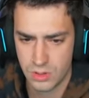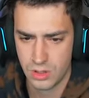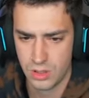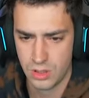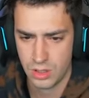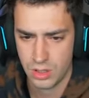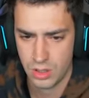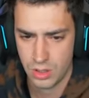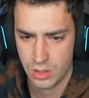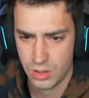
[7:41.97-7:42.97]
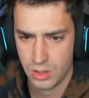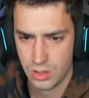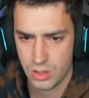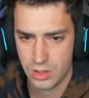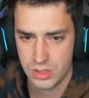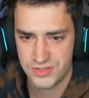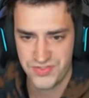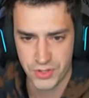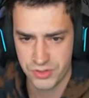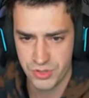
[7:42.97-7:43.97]
Oh.
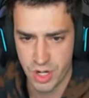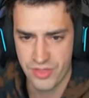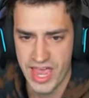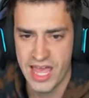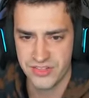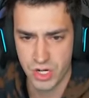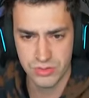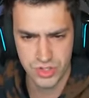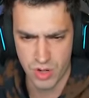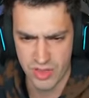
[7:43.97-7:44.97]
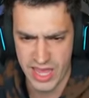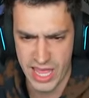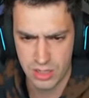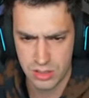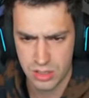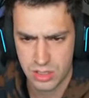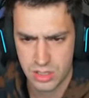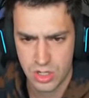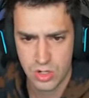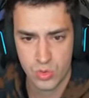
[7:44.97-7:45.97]
Don't do all that. Don't do all that.
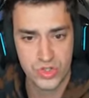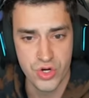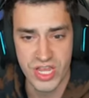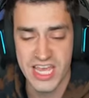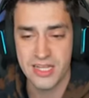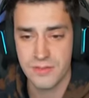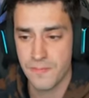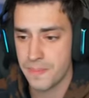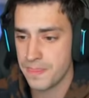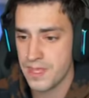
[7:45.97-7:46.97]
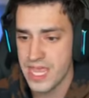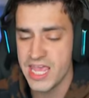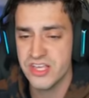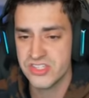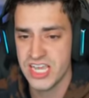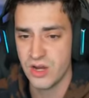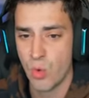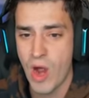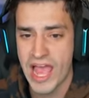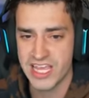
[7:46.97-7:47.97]
Dude, it it is getting
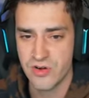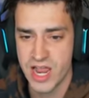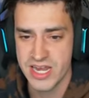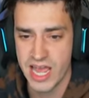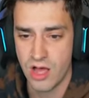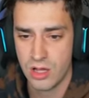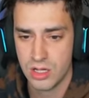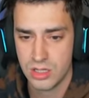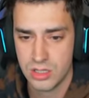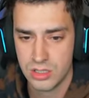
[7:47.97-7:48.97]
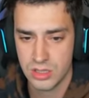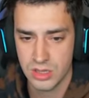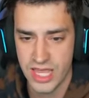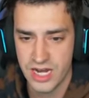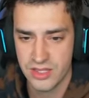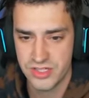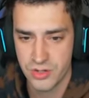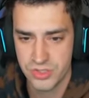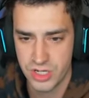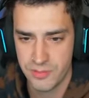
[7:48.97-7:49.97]
wacky right now. Land on the
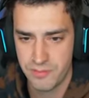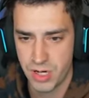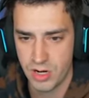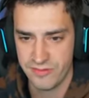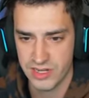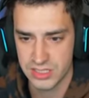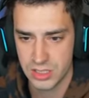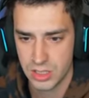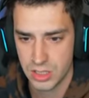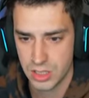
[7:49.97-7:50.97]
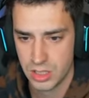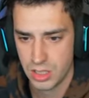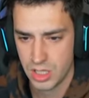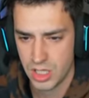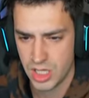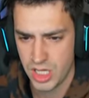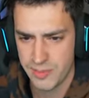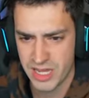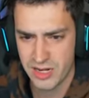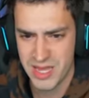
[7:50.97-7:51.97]
toaster, perfect.
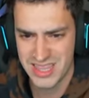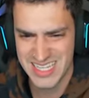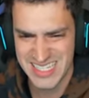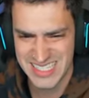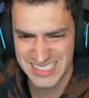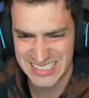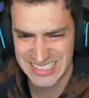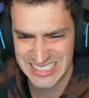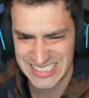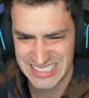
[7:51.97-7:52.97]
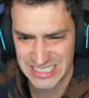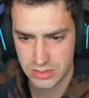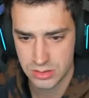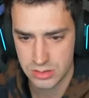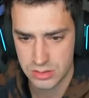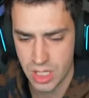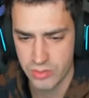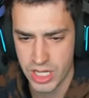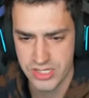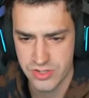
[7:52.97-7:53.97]
Am I gonna make this? Oh,
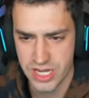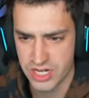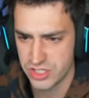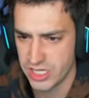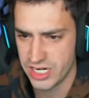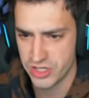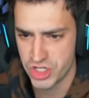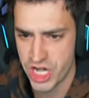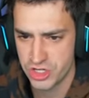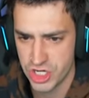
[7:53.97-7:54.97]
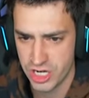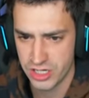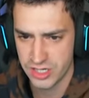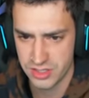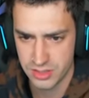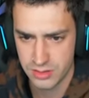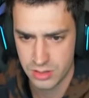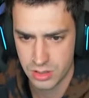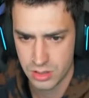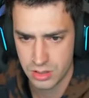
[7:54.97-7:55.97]
nice, you can actually land on the chair chair, not the,
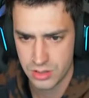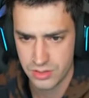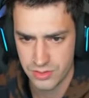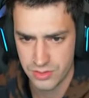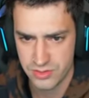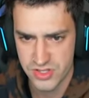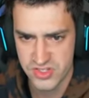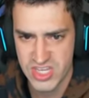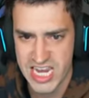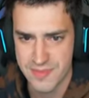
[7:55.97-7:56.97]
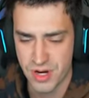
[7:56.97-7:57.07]
the skinny